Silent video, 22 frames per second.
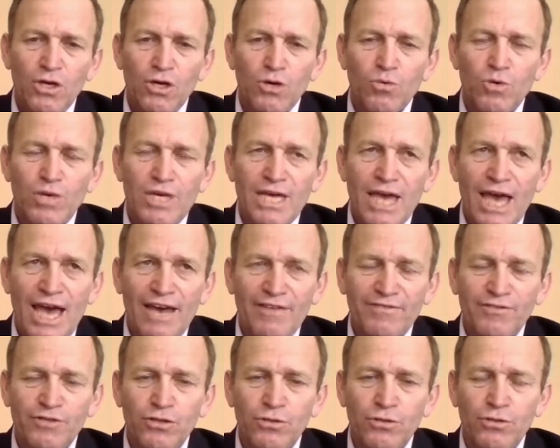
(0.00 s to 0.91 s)
we
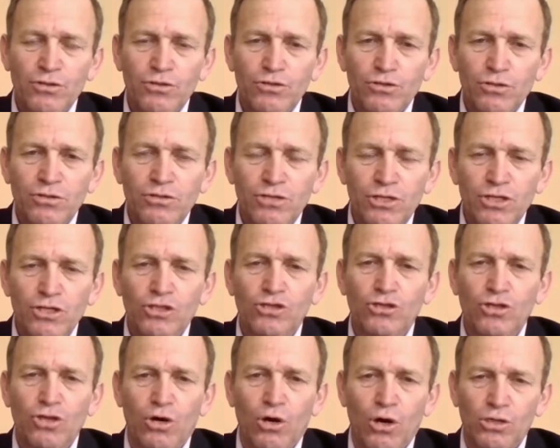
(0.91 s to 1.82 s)
have to
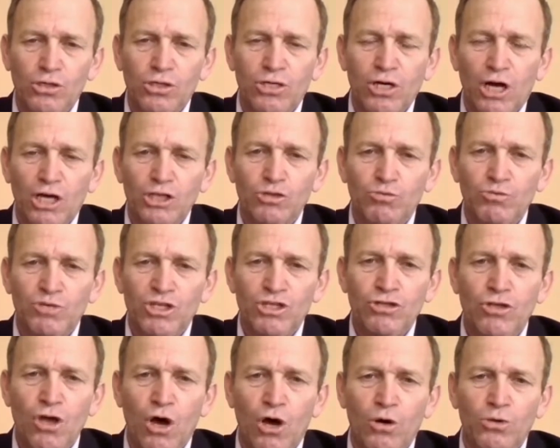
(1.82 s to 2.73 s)
teach the Holocaust. We
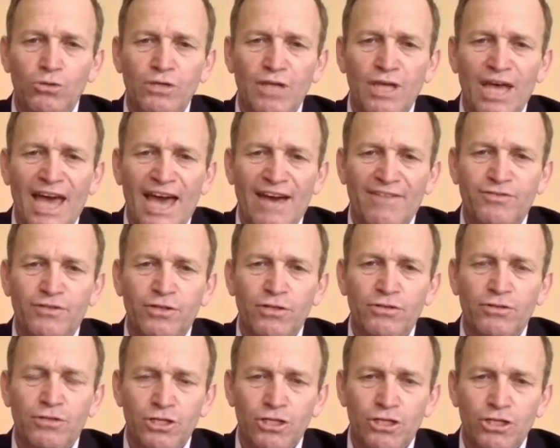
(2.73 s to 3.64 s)
don't have
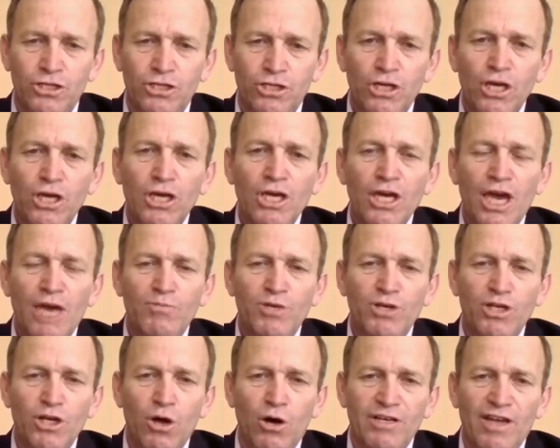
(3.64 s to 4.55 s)
to teach, and
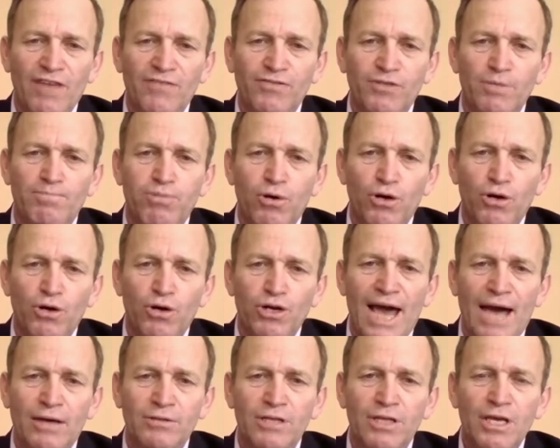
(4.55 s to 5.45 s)
we don't have to put
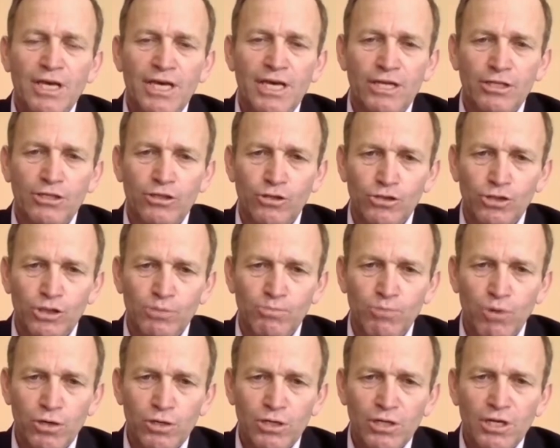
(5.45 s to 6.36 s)
out
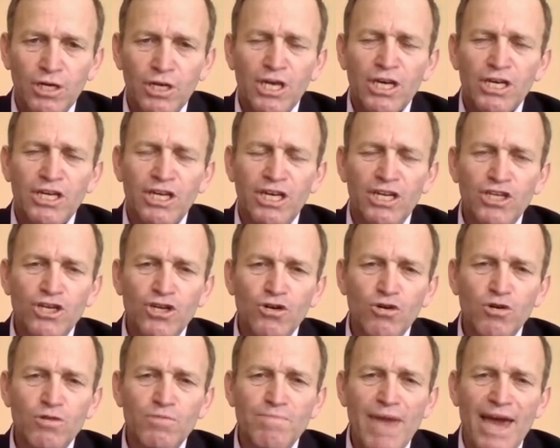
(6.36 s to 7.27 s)
Hitler's book. Can
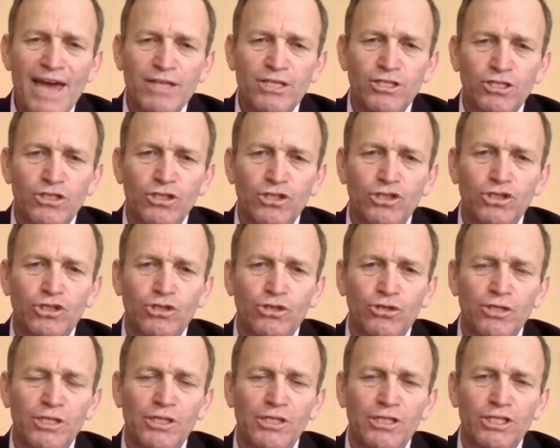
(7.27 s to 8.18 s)
you imagine a
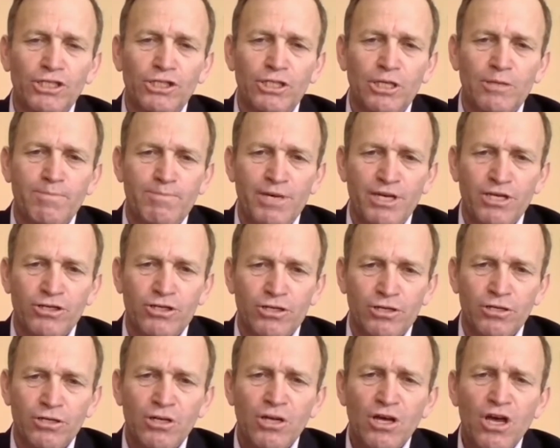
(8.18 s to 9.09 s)
surrealistic
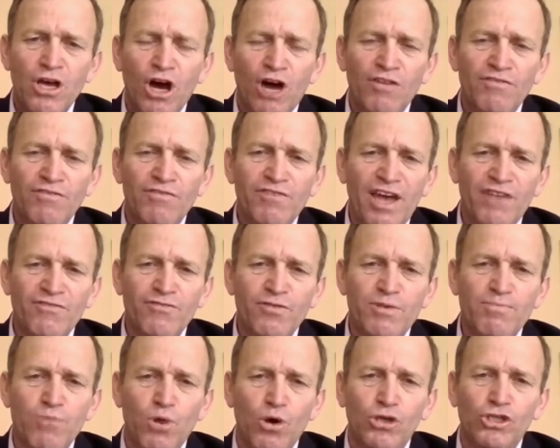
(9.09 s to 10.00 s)
picture of
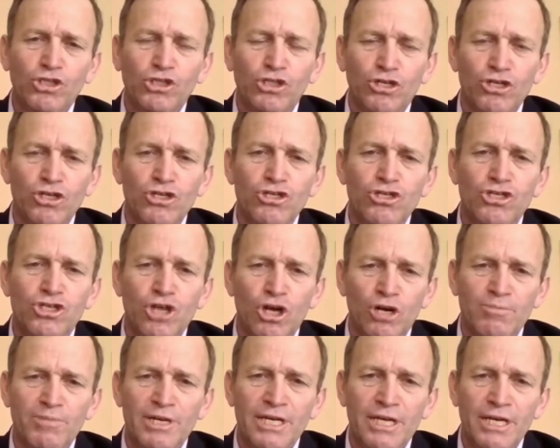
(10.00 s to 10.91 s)
every bookstore in
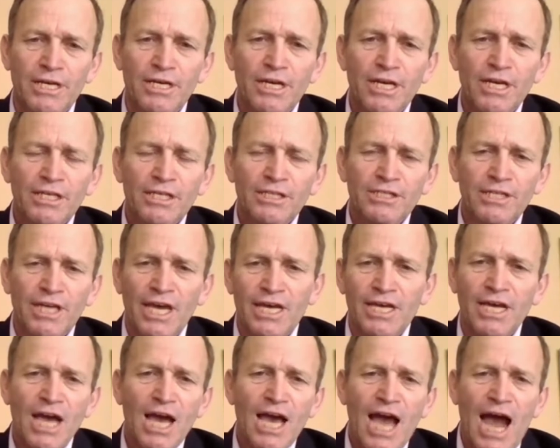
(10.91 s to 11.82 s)
Germany
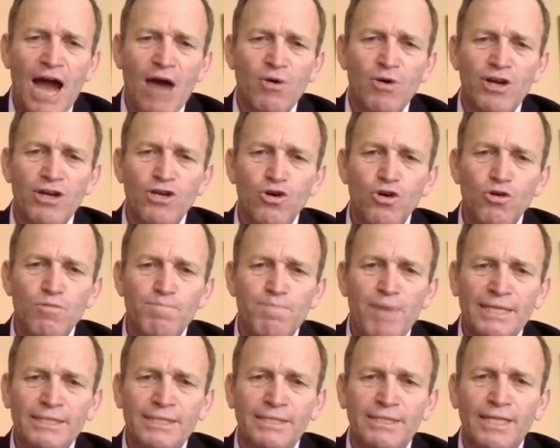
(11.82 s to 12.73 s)
saying, our new
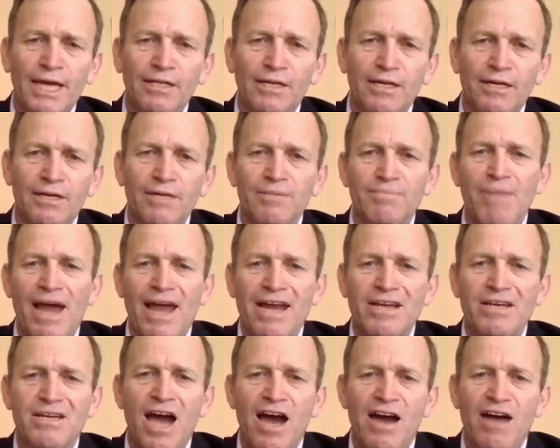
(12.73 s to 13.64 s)
bestseller,
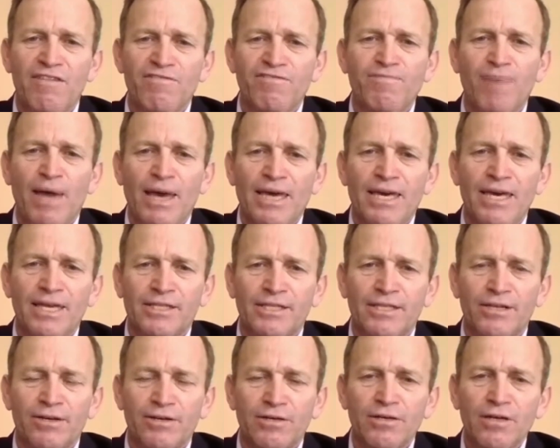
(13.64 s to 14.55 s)
Mein Kampf by
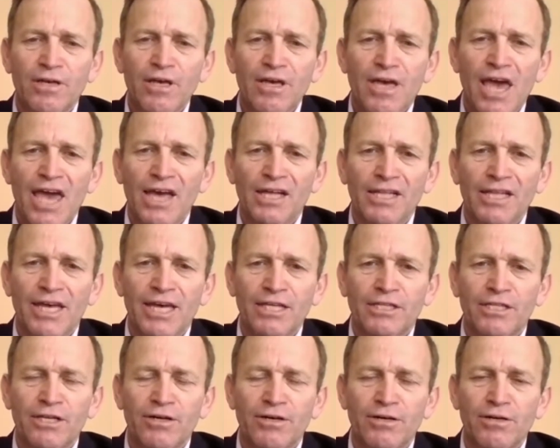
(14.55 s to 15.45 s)
Hitler, Hail
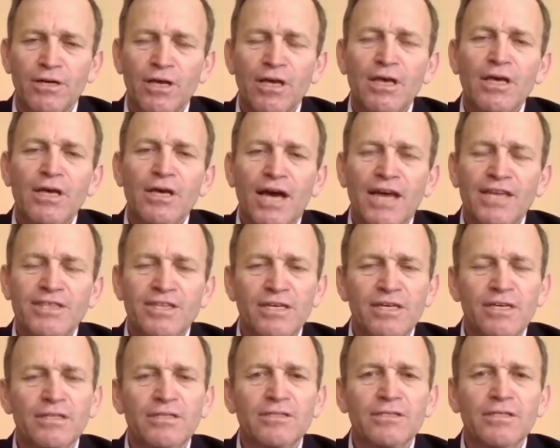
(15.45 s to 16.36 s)
Hitler? I
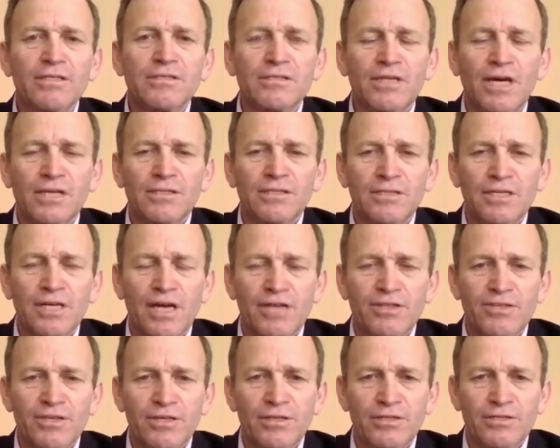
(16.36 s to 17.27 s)
think it's disgusting.
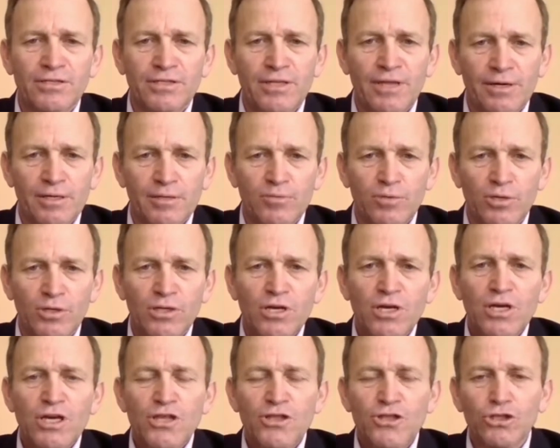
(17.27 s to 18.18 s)
I think it's terrible.
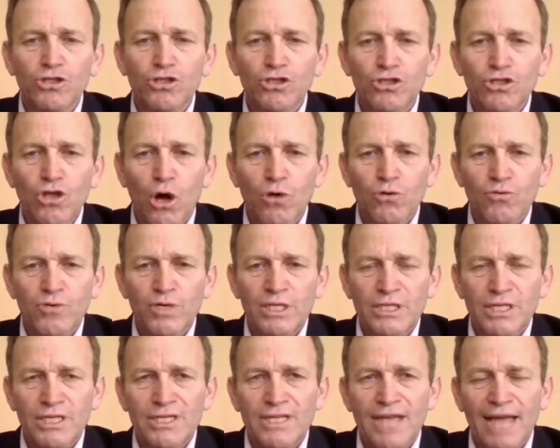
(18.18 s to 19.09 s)
There's no
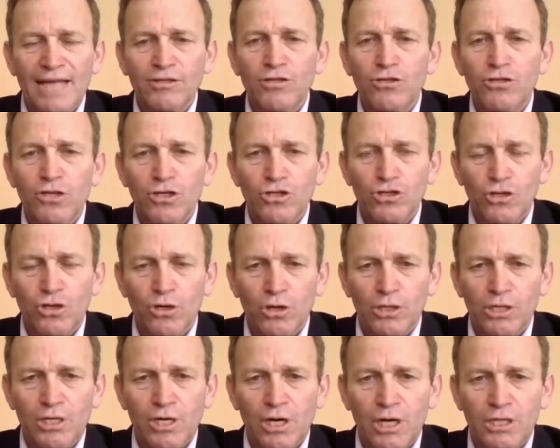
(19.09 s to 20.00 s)
reason not to teach the
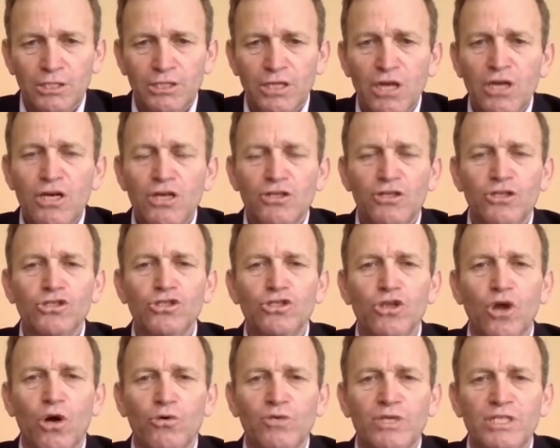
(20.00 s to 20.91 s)
Holocaust. There's
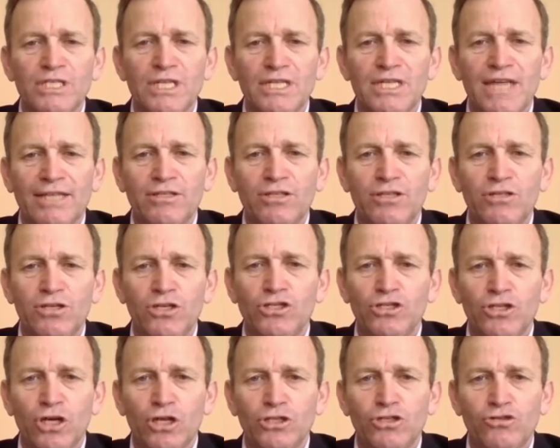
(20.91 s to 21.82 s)
no reason not to
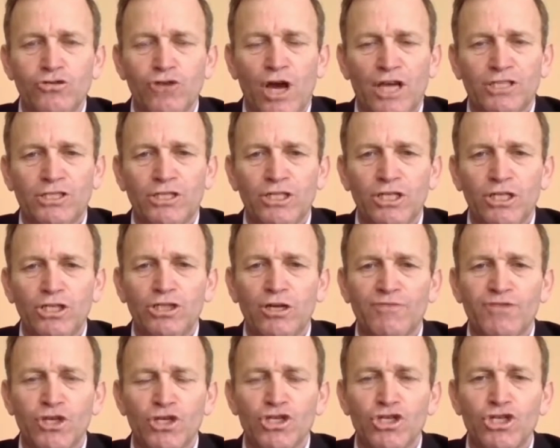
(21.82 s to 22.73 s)
teach the atrocities
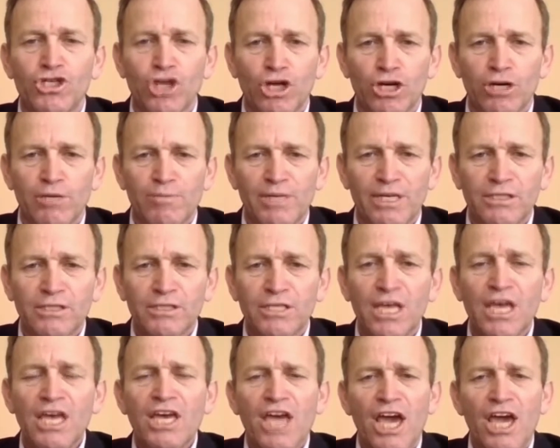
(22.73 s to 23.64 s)
of the
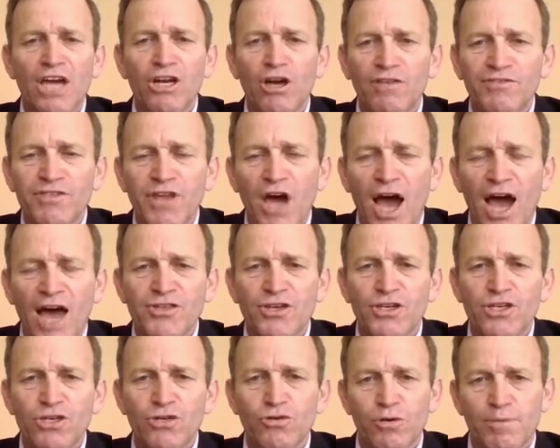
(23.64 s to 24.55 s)
Germans and of the
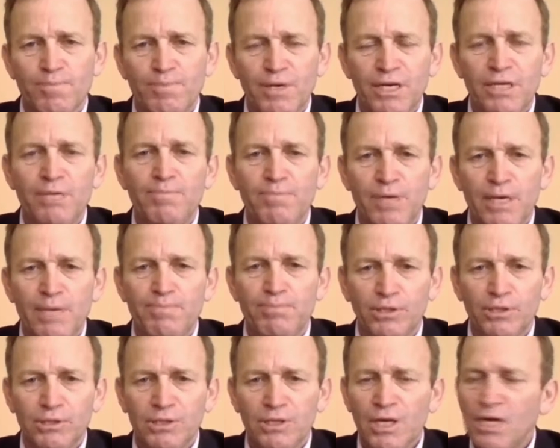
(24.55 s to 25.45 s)
other European
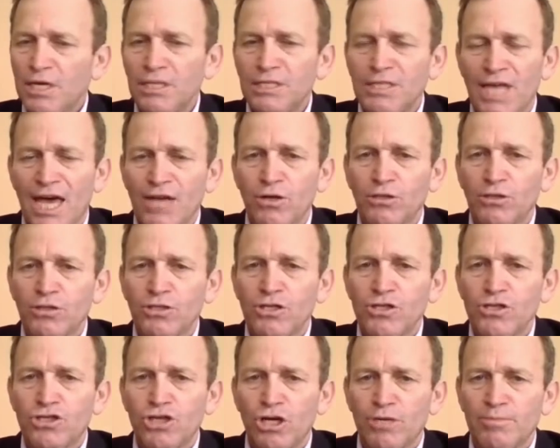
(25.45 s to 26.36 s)
peoples. It's not only
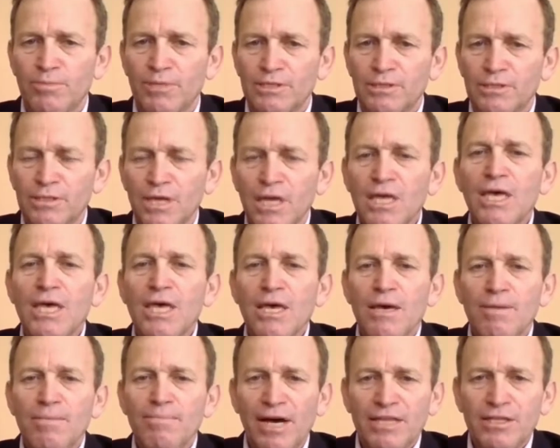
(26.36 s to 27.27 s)
the Germans,
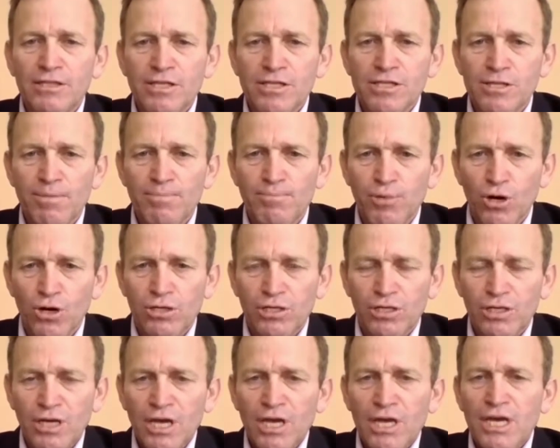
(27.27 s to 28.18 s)
but the
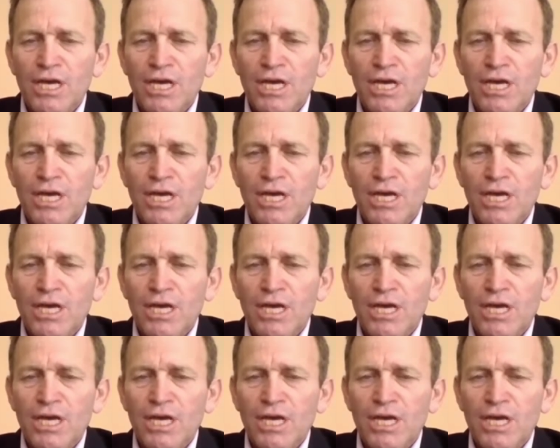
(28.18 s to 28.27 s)
book